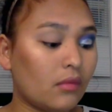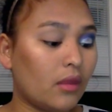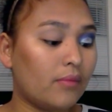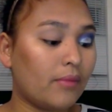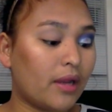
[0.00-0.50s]

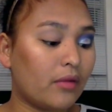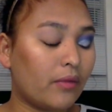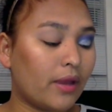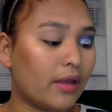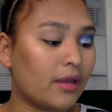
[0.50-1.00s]
And by the
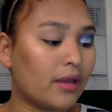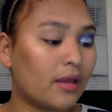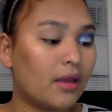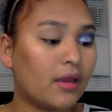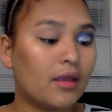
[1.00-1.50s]
way,
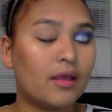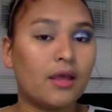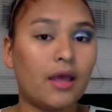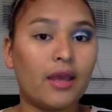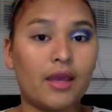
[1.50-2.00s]

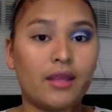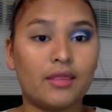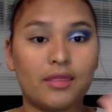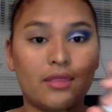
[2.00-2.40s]
I hate